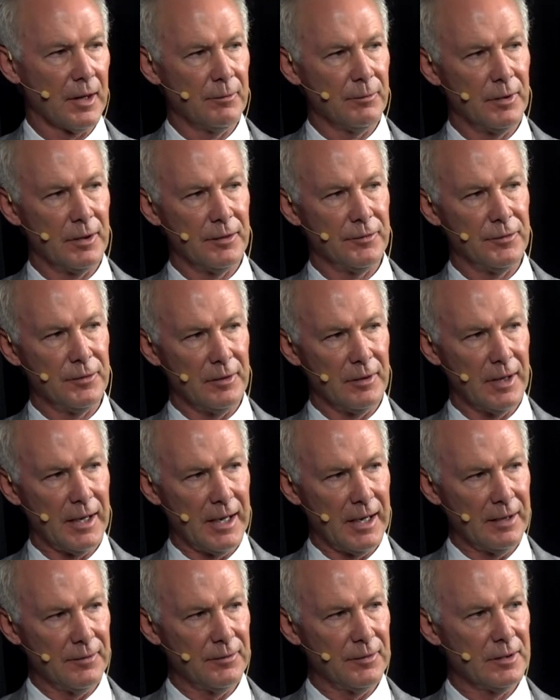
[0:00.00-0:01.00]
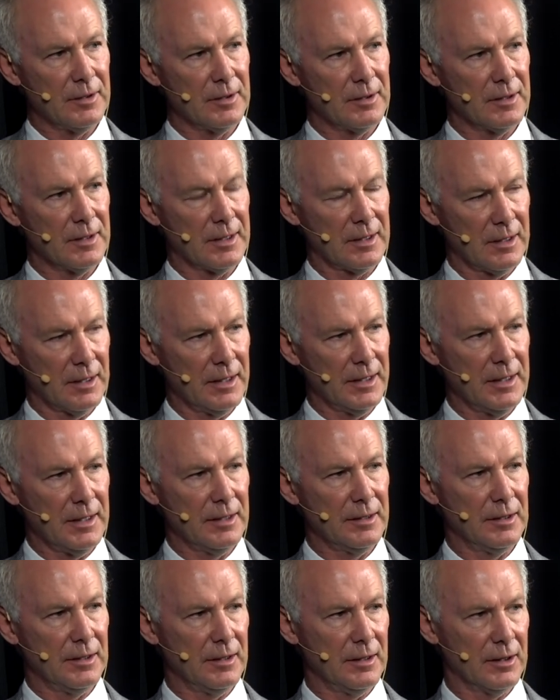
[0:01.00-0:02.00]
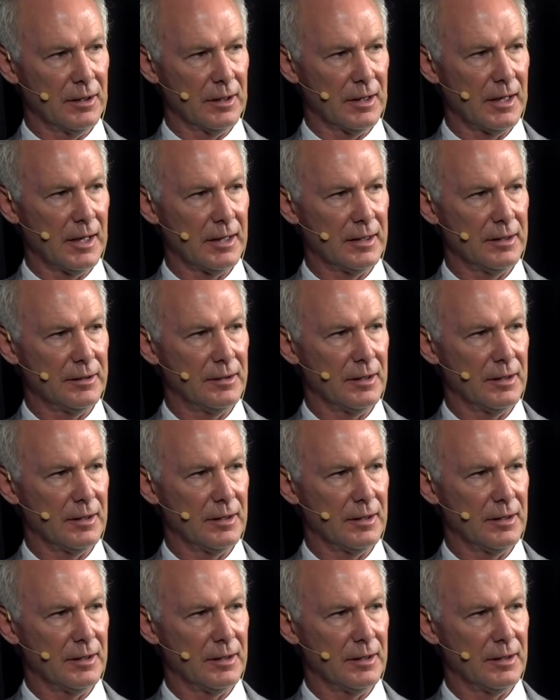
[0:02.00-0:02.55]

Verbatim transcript: But if you haven't cleaned and irrigated